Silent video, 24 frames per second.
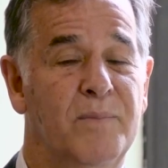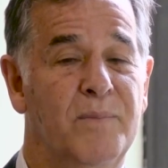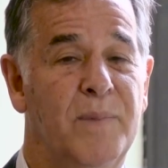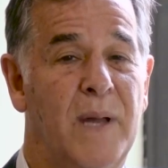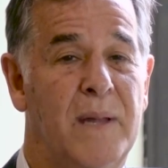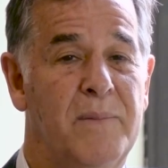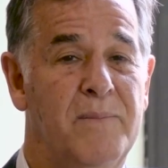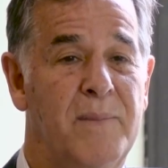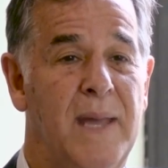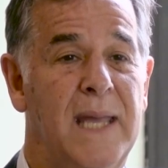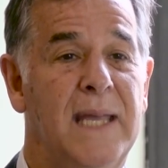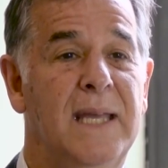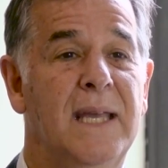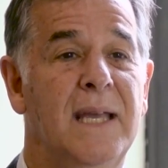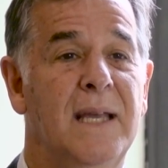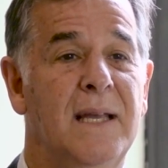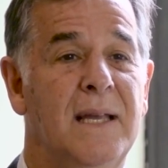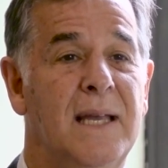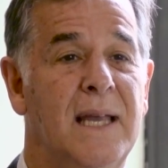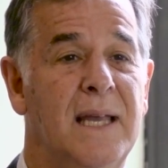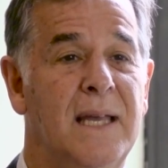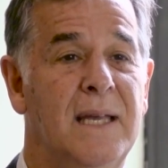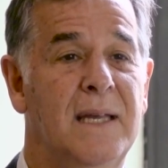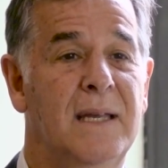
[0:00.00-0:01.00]
by
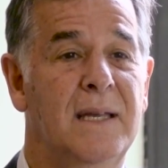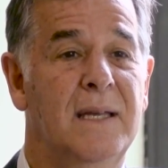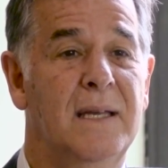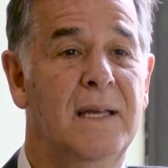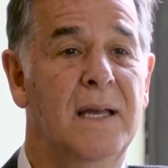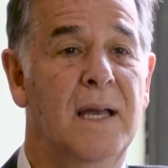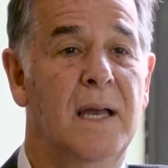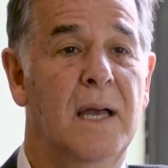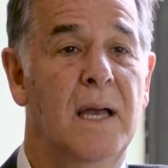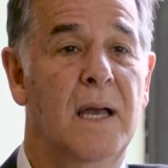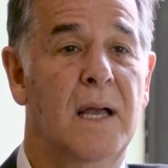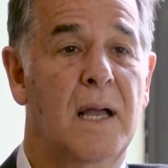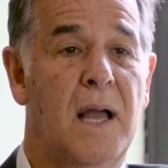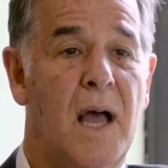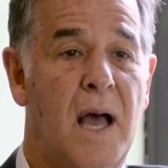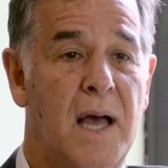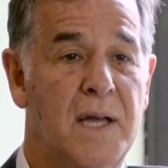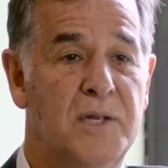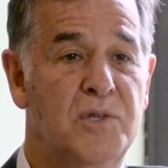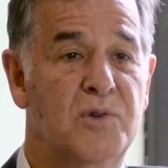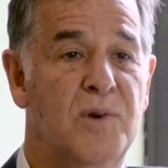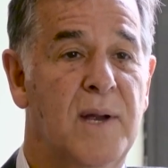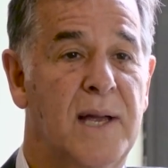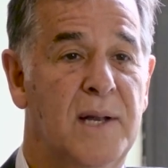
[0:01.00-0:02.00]
making a
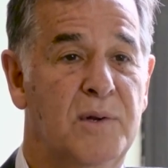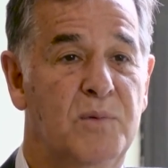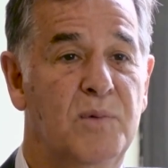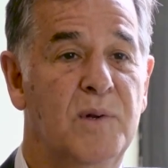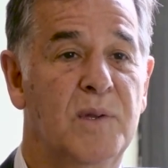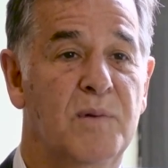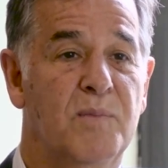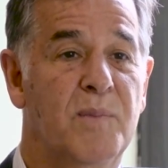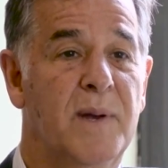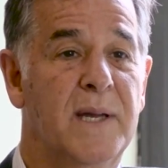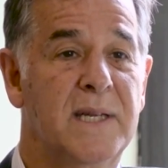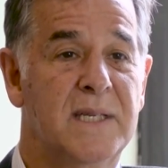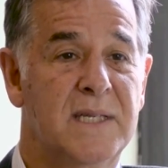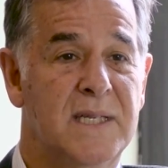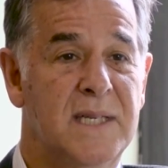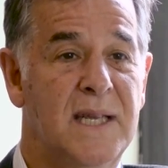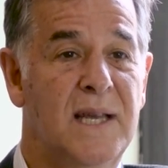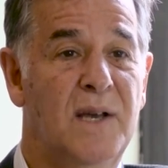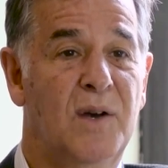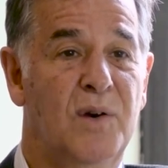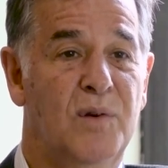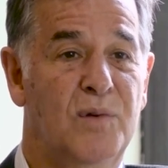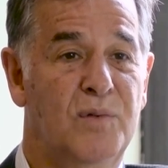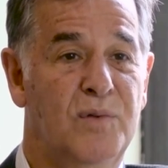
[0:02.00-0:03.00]
contract with
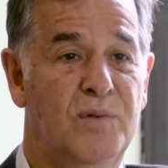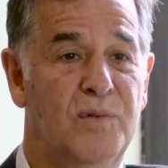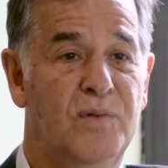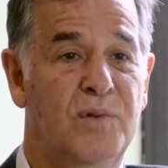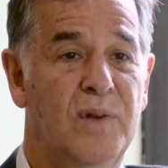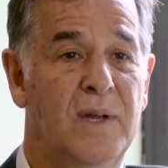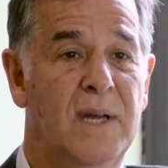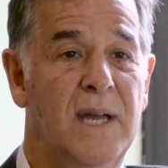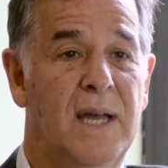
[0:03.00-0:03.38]
myself,